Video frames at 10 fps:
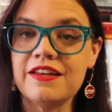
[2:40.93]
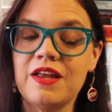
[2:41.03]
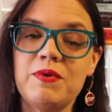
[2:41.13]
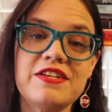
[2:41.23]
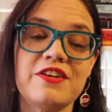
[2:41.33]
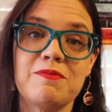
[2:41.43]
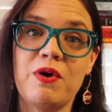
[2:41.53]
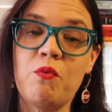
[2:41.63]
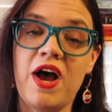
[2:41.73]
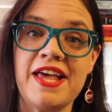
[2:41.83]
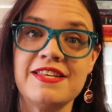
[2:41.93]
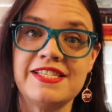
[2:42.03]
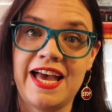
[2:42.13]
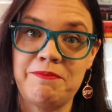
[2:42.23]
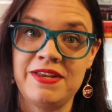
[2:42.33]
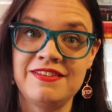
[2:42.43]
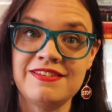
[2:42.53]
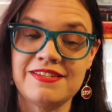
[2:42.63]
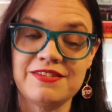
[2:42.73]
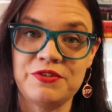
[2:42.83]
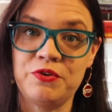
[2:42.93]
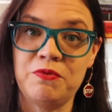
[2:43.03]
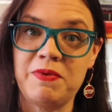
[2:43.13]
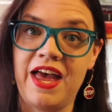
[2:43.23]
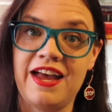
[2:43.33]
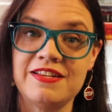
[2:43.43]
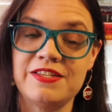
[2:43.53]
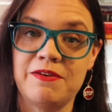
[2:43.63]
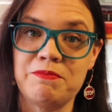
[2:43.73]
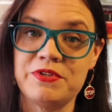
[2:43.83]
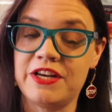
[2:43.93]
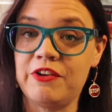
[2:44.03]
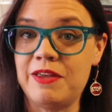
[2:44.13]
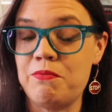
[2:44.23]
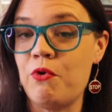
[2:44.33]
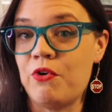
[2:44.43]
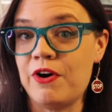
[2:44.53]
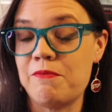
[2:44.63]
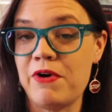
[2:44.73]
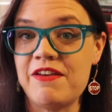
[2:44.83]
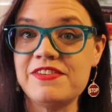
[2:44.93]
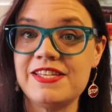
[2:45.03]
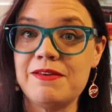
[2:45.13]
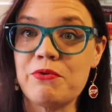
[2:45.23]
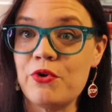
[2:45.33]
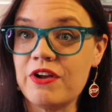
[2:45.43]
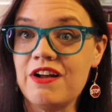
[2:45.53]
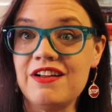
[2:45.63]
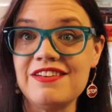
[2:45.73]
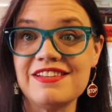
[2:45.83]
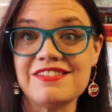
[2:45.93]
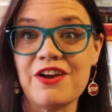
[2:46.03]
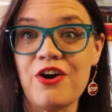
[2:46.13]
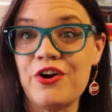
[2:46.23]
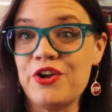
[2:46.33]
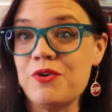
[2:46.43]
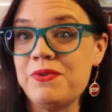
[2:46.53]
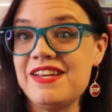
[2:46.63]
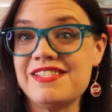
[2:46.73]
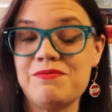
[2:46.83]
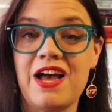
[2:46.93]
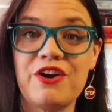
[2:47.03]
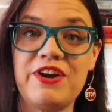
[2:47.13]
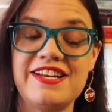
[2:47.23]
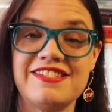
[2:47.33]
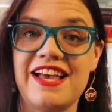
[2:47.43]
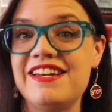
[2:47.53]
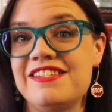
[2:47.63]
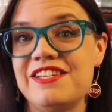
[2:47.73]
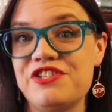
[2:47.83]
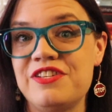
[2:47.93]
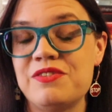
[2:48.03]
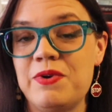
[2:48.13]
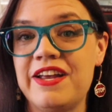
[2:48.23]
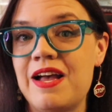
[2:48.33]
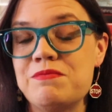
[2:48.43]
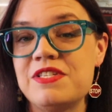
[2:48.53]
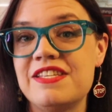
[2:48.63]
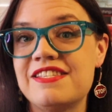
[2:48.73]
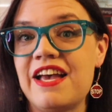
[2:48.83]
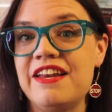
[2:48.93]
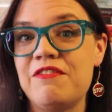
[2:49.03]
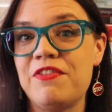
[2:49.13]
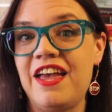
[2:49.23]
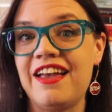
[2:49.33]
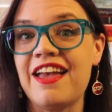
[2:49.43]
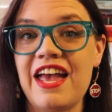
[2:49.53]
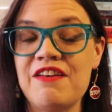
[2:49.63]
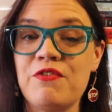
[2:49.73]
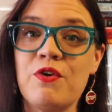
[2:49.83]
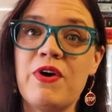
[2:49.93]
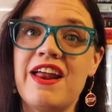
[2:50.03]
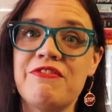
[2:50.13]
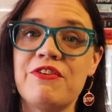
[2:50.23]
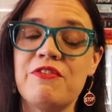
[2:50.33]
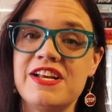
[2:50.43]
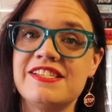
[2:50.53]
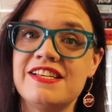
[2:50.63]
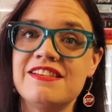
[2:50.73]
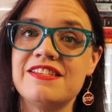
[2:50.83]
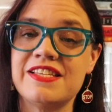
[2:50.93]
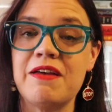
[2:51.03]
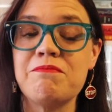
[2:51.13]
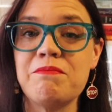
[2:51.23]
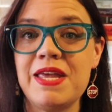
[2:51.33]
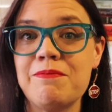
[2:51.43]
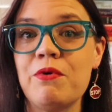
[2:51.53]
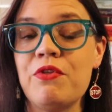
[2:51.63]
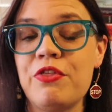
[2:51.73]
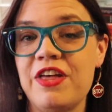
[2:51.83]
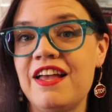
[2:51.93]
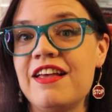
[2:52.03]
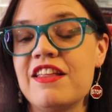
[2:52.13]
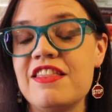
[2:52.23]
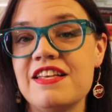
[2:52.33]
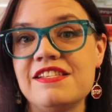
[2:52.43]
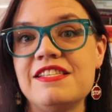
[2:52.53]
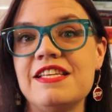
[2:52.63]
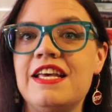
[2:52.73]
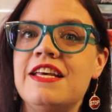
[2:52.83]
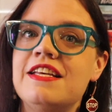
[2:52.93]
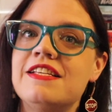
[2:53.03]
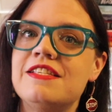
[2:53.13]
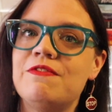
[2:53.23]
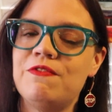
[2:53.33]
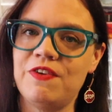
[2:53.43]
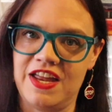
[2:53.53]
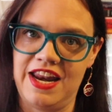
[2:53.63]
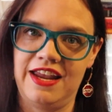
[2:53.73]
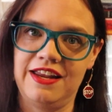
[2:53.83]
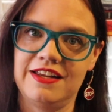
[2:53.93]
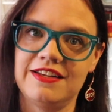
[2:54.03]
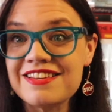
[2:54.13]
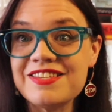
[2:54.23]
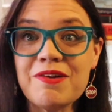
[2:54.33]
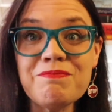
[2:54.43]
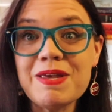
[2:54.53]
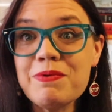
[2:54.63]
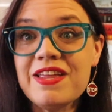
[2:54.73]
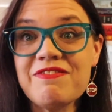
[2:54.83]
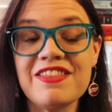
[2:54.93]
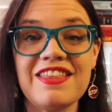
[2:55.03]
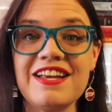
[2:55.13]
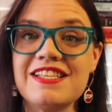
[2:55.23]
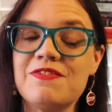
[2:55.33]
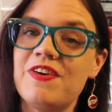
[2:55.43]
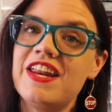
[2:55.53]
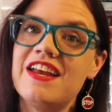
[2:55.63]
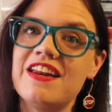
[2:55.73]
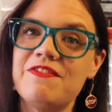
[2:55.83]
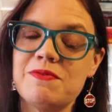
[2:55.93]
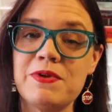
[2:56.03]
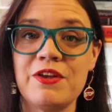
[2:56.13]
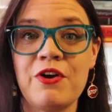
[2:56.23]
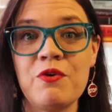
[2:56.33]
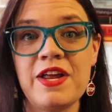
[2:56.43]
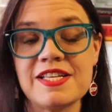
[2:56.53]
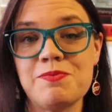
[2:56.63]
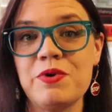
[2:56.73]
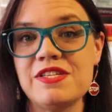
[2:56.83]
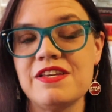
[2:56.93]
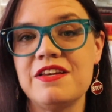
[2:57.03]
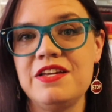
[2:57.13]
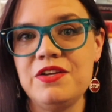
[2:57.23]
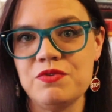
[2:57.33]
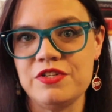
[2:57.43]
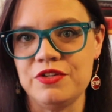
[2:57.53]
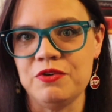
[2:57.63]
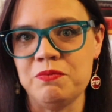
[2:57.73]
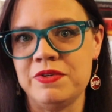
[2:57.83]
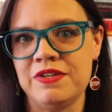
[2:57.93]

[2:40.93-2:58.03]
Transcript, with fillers: Now we can talk about why this happens. Zoom had some particularly poor privacy protocols, arguably some not great design decisions when it comes to this kind of thing, and for whatever reason, some people think this is funny. Some people even think it's funny enough to put their own exploits on YouTube.